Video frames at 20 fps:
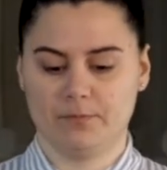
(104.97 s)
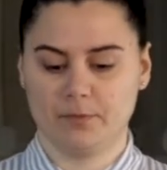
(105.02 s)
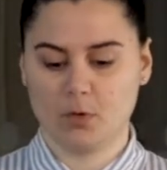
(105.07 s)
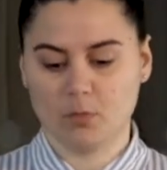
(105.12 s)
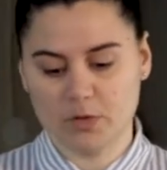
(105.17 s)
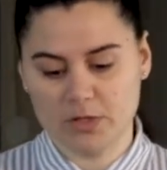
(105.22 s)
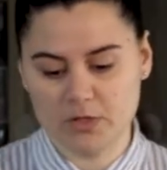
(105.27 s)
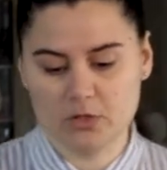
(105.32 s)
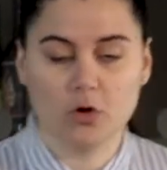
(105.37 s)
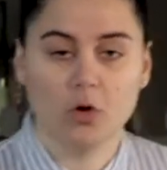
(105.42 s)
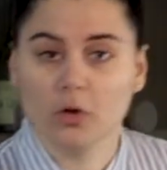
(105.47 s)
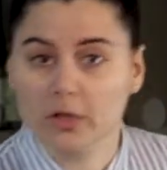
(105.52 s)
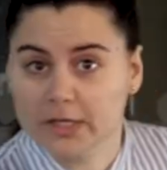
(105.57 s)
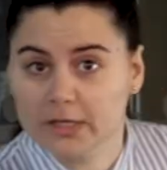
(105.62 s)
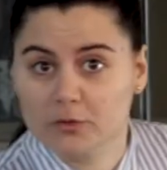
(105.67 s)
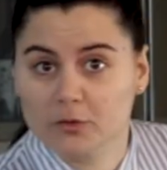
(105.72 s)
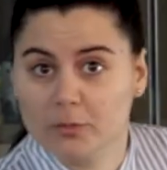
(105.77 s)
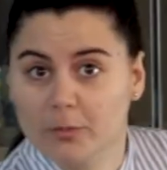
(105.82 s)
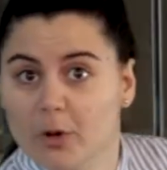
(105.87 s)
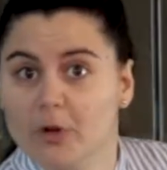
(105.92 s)
with your
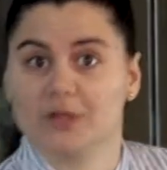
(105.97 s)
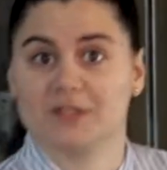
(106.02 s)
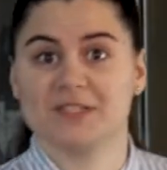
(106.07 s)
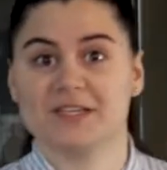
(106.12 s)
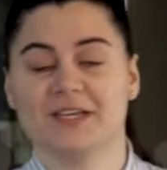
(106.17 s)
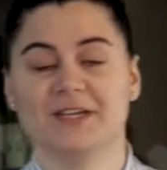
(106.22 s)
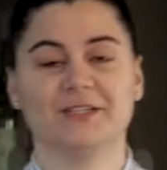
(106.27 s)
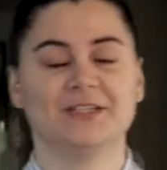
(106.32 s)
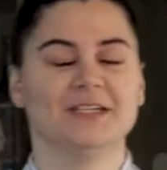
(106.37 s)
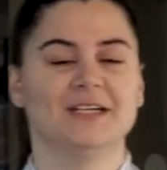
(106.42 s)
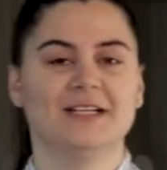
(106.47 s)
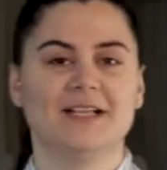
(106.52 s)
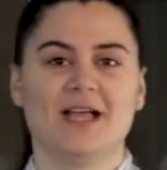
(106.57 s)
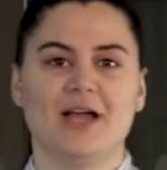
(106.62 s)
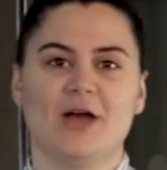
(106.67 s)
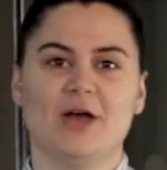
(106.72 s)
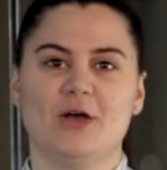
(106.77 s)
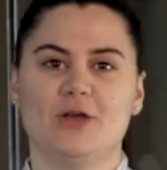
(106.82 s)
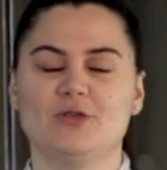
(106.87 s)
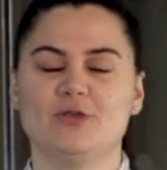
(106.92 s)
little box here,
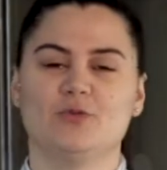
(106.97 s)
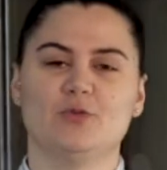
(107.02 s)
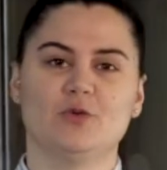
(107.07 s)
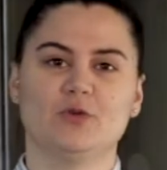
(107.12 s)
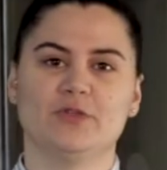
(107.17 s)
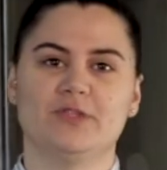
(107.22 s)
you will